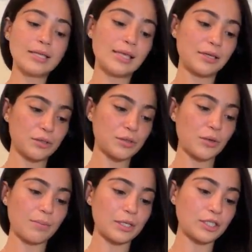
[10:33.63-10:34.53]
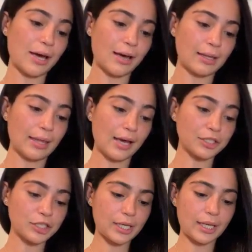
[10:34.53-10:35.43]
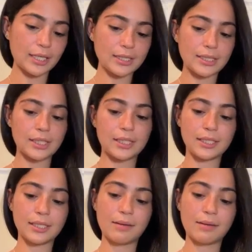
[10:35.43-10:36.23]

Thank you so much, Eyelash Candy.